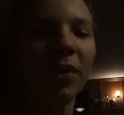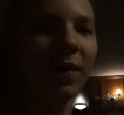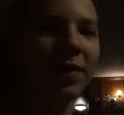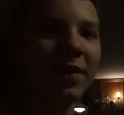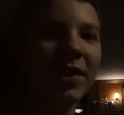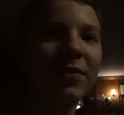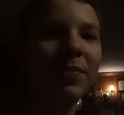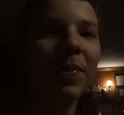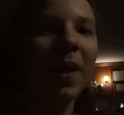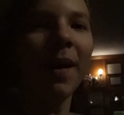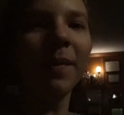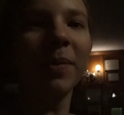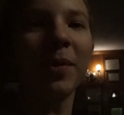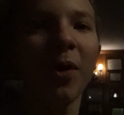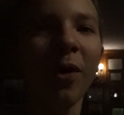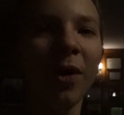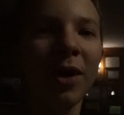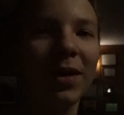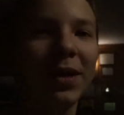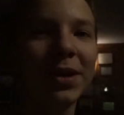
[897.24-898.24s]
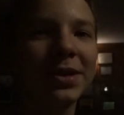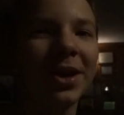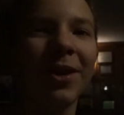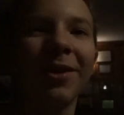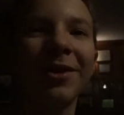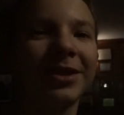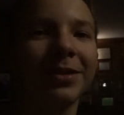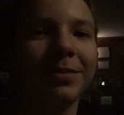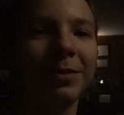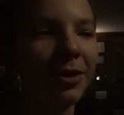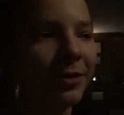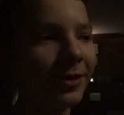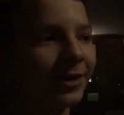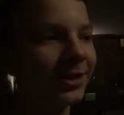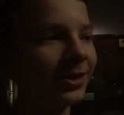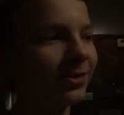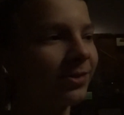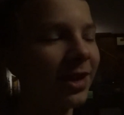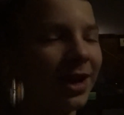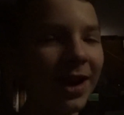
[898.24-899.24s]
But when there's popcorn, there's always a movie.
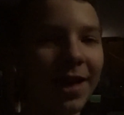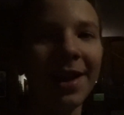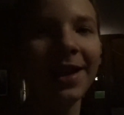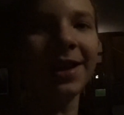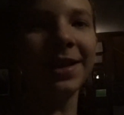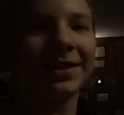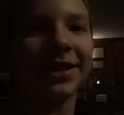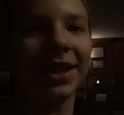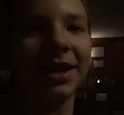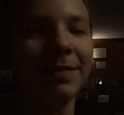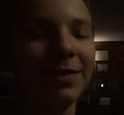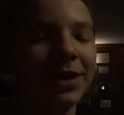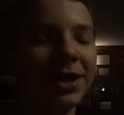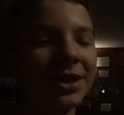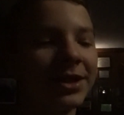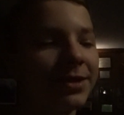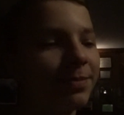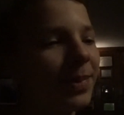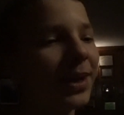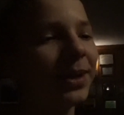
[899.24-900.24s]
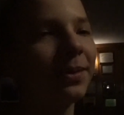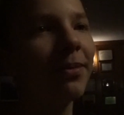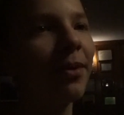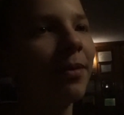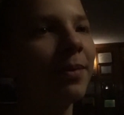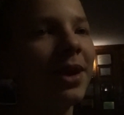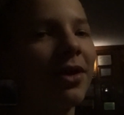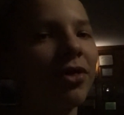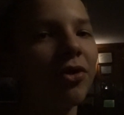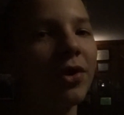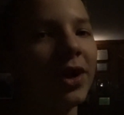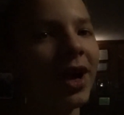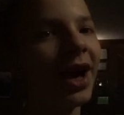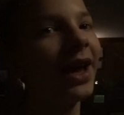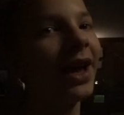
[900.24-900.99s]
So tonight it's going to be Despicable Me 3.